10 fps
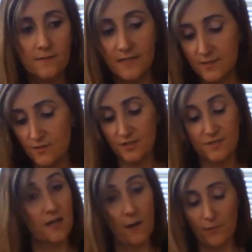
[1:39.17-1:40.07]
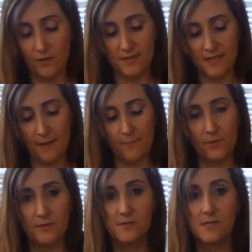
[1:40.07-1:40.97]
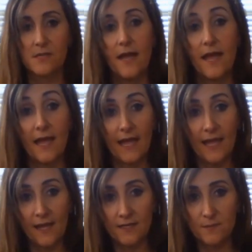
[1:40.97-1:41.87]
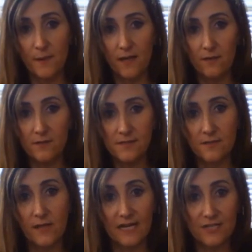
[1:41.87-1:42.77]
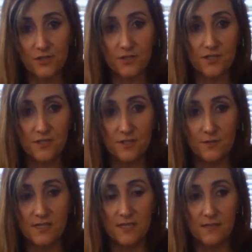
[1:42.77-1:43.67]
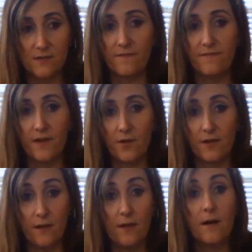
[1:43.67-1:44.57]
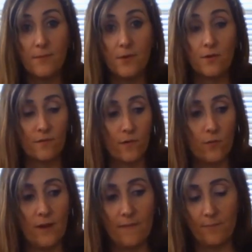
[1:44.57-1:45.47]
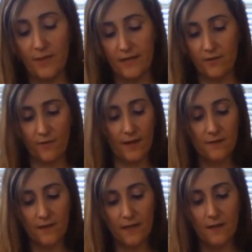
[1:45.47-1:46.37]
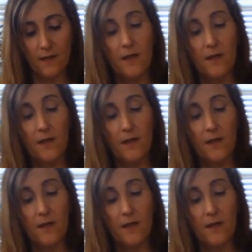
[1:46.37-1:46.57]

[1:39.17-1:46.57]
These are just a couple examples. Handbells. A lot of churches use these. They're very beautiful when played correctly.